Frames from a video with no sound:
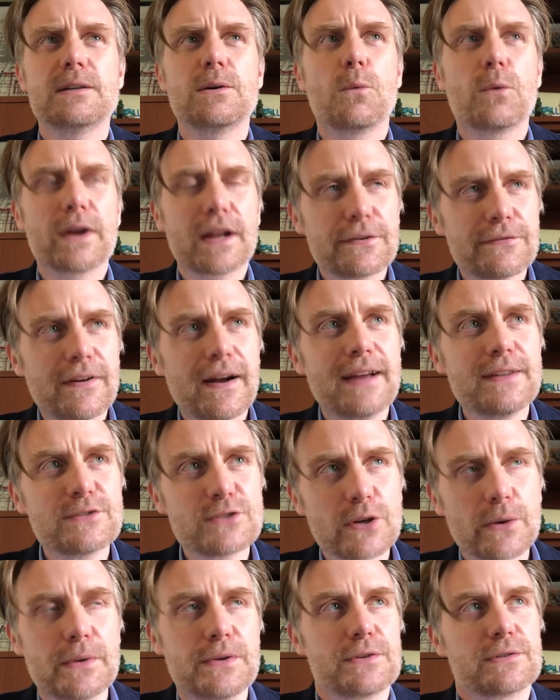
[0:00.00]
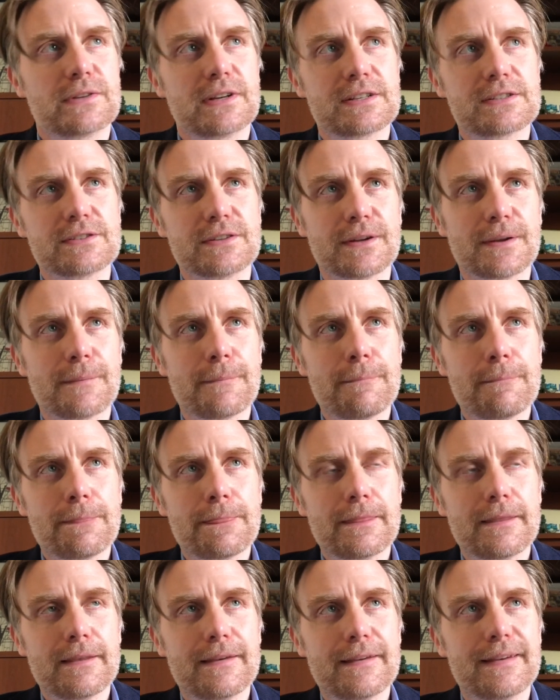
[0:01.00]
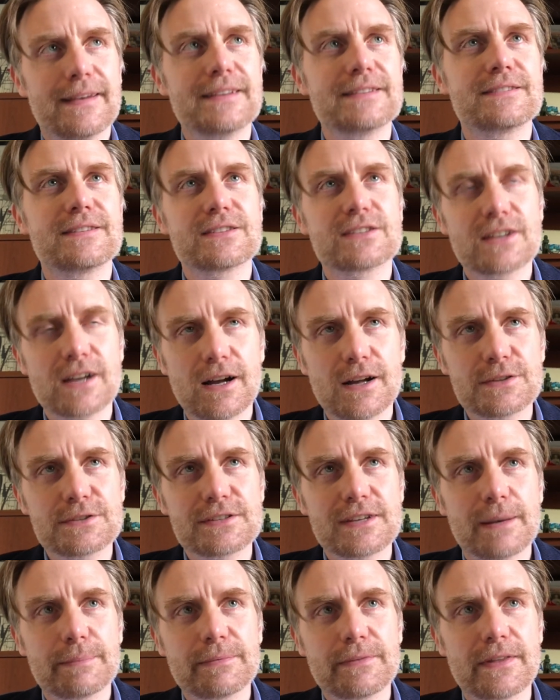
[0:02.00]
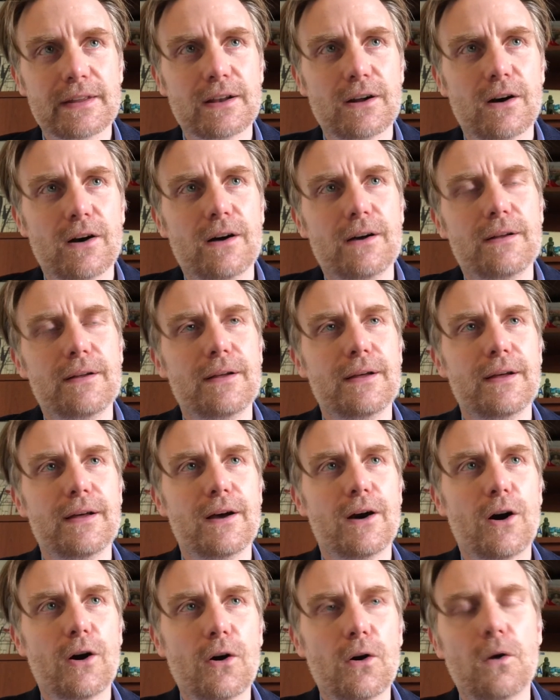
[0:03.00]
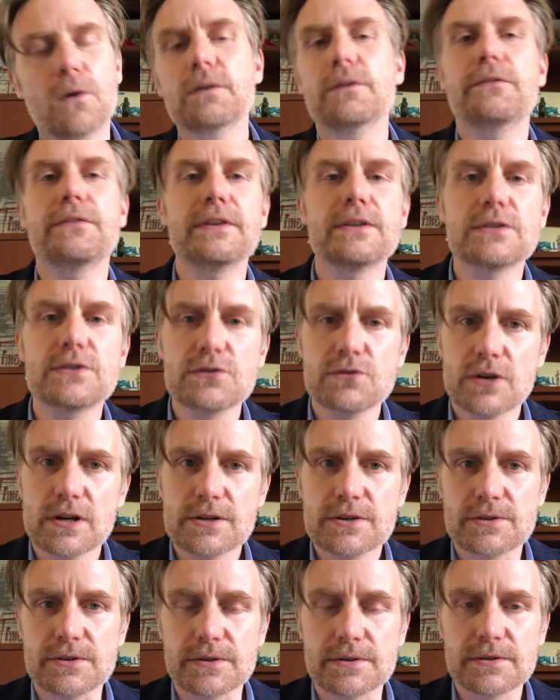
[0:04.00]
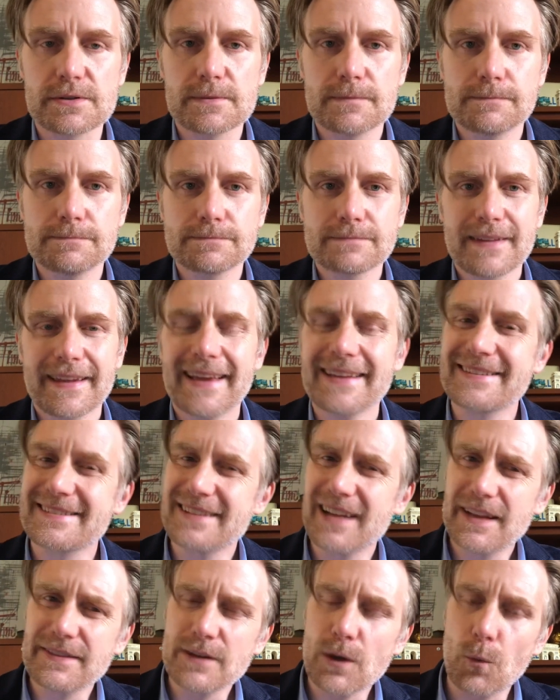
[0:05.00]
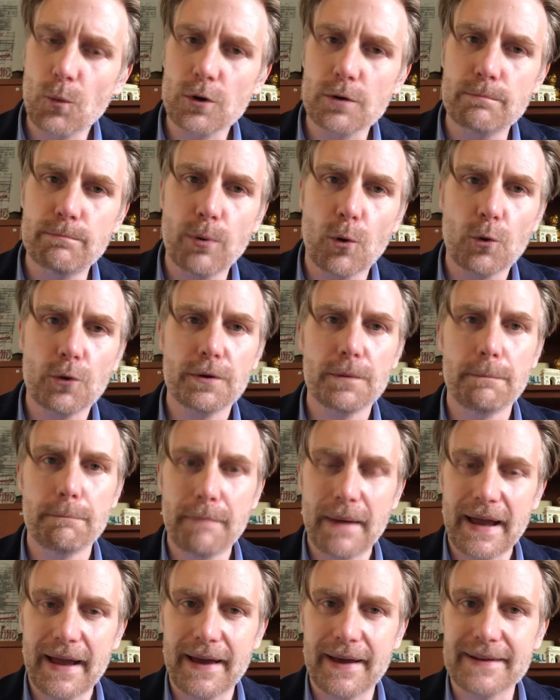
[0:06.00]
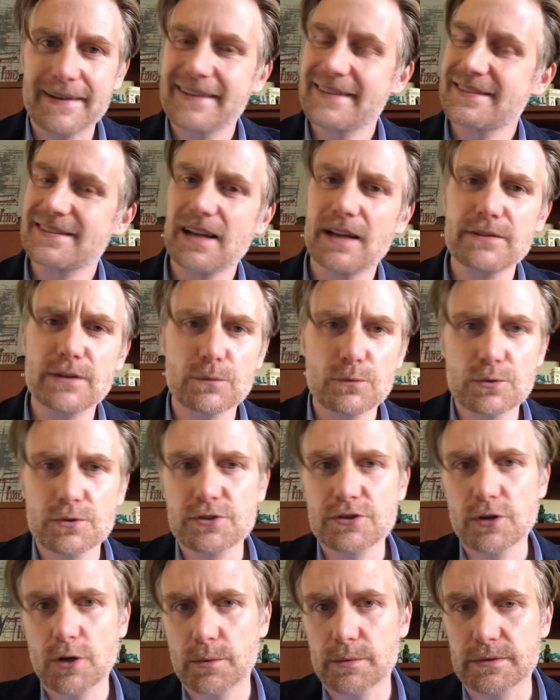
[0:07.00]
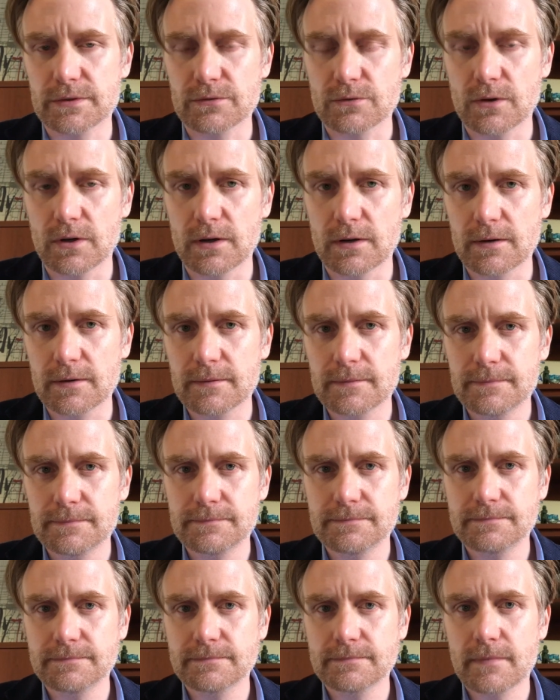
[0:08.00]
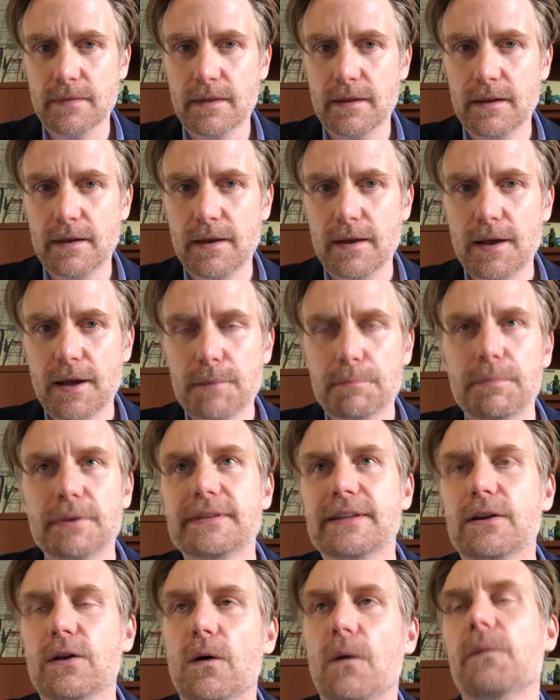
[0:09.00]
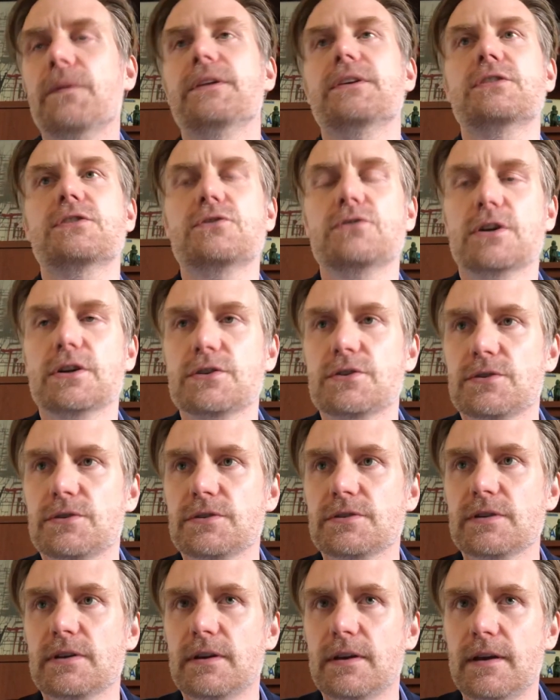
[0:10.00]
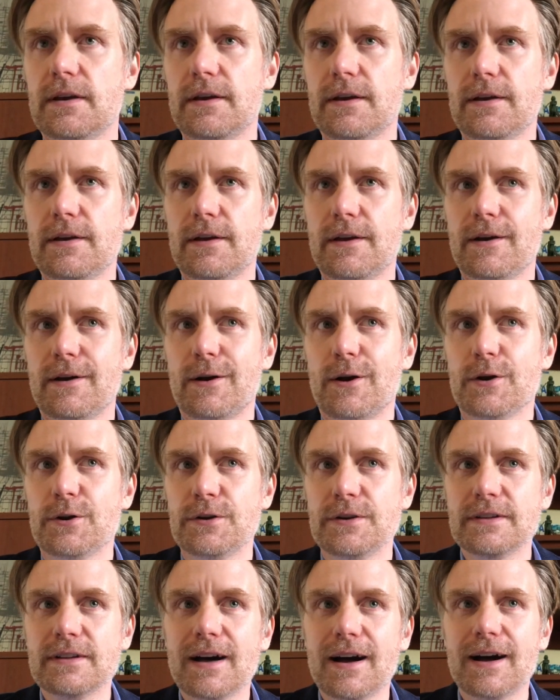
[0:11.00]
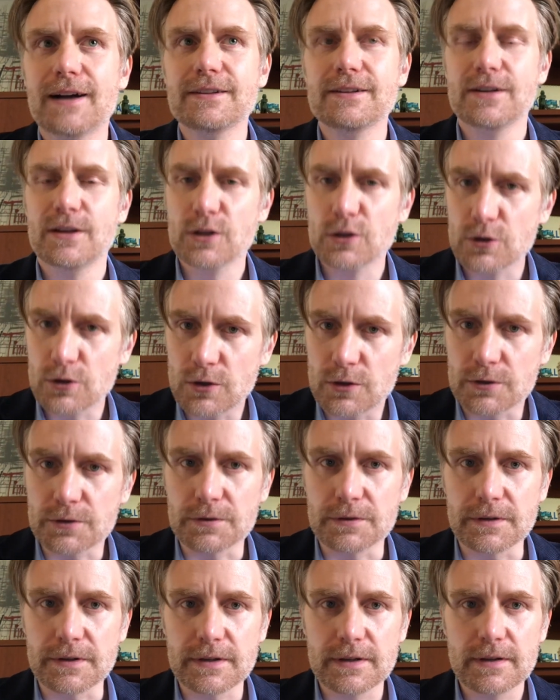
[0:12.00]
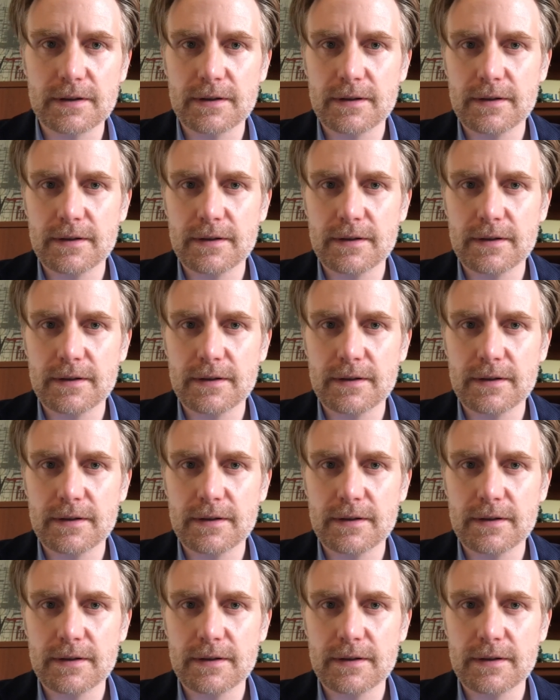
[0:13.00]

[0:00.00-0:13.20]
What I find so interesting is this concept that all of these structures, it's not that we're born bad, it's not that Rousseau is wrong, but that all these structures are not learned.